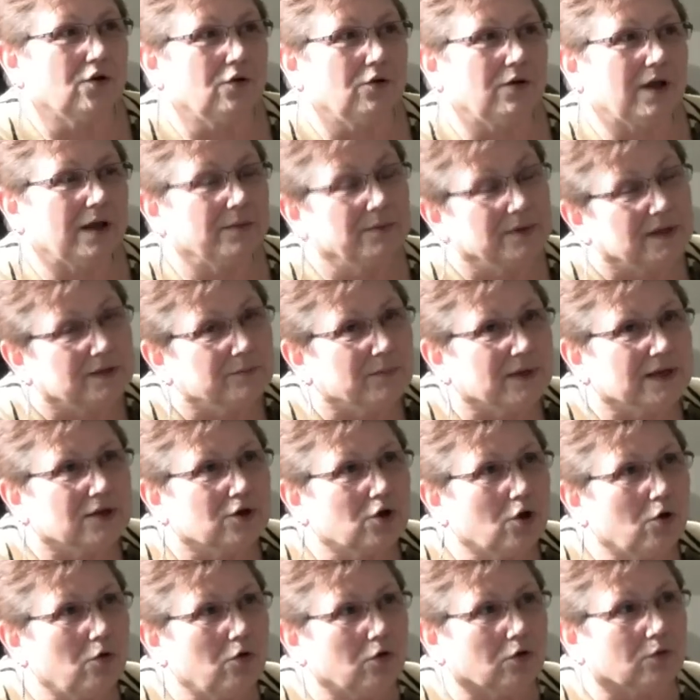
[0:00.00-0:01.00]
goal, my
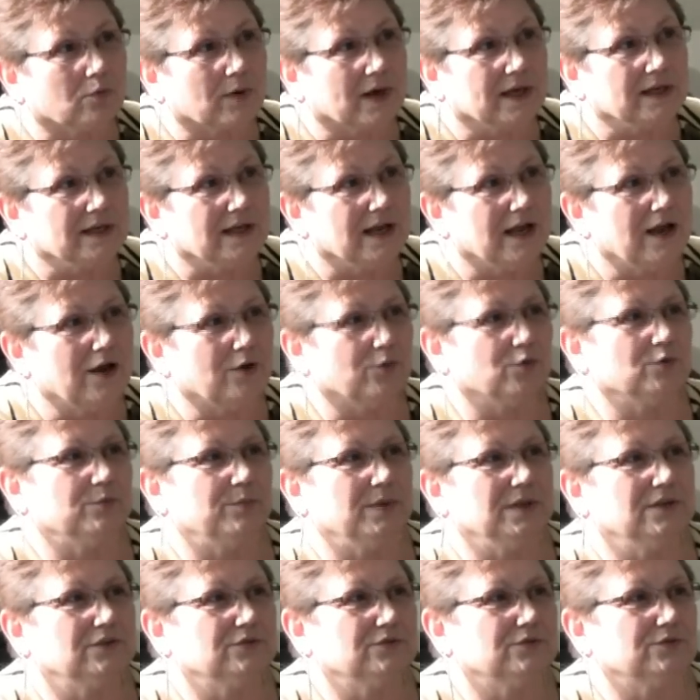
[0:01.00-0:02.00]
goal right now would
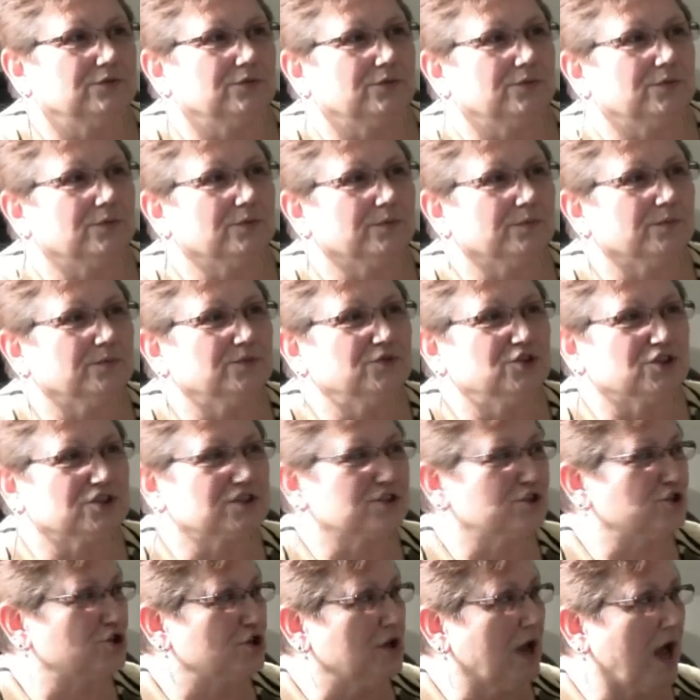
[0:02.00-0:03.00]
be to
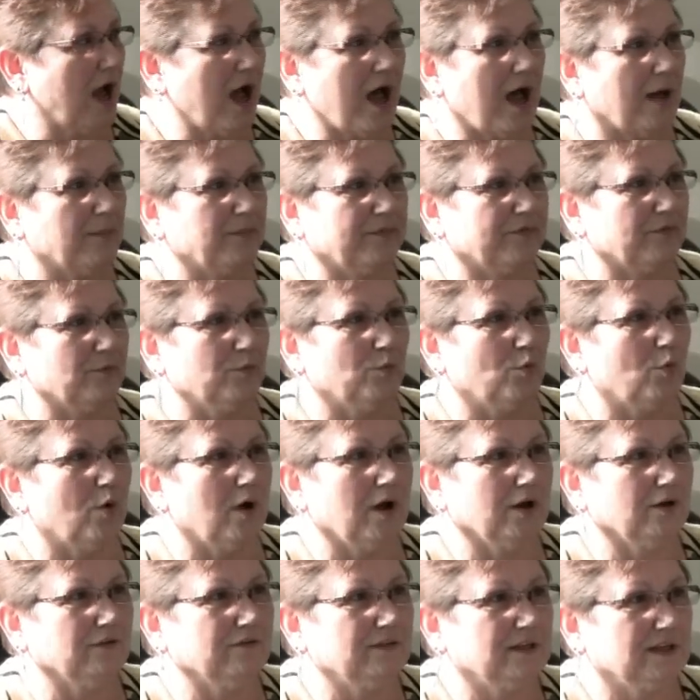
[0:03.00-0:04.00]
just hop from
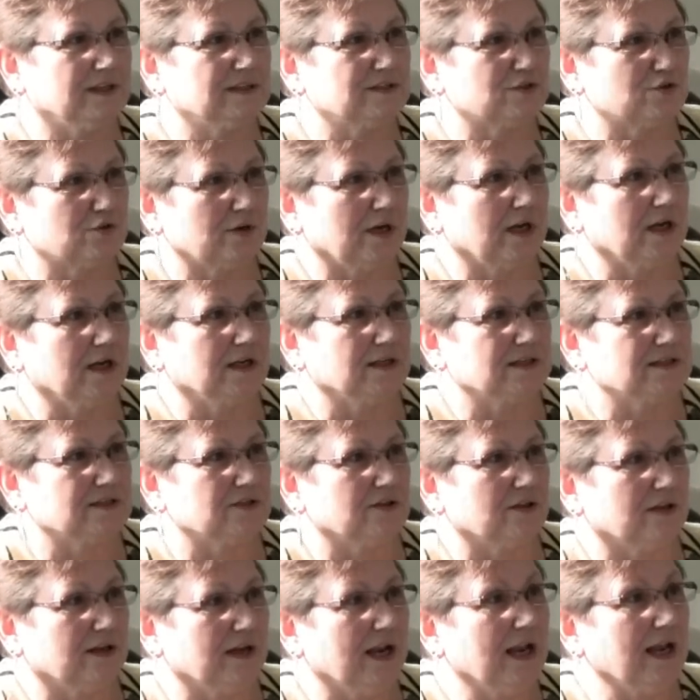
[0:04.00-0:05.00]
one of these tradings
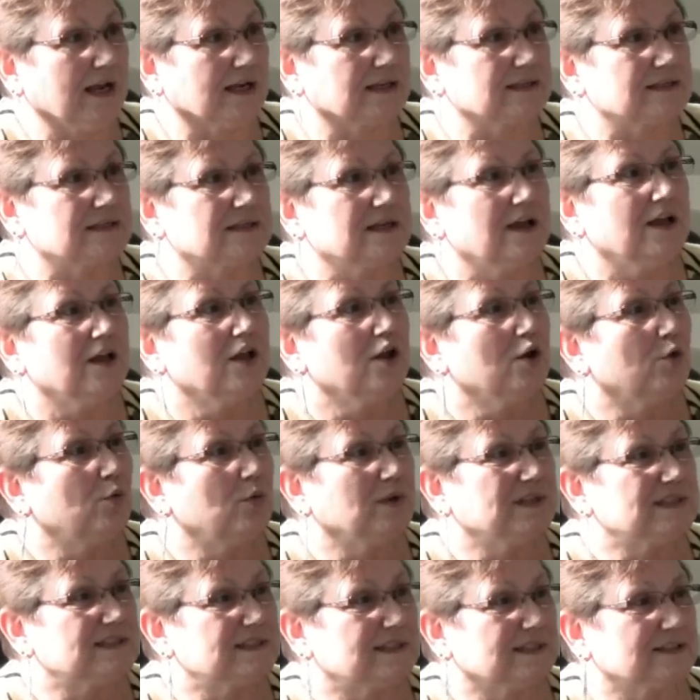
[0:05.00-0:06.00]
to the next
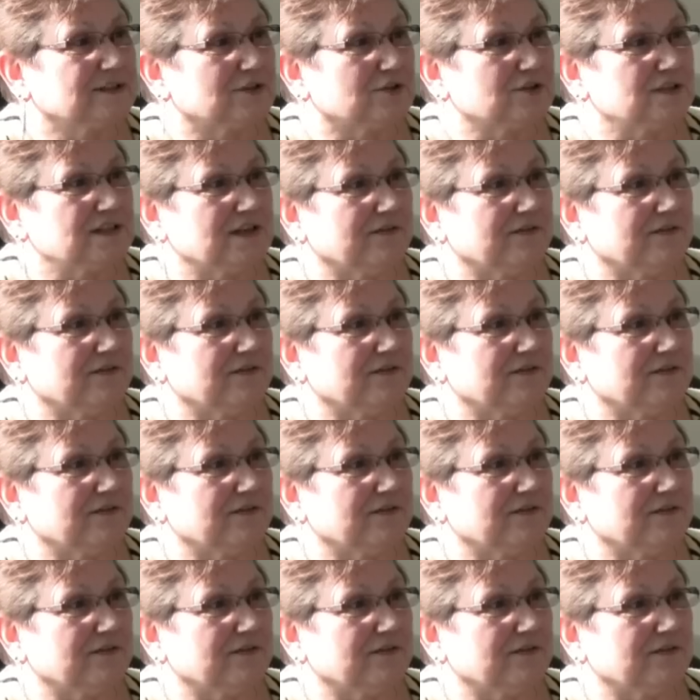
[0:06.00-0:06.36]
with 6 or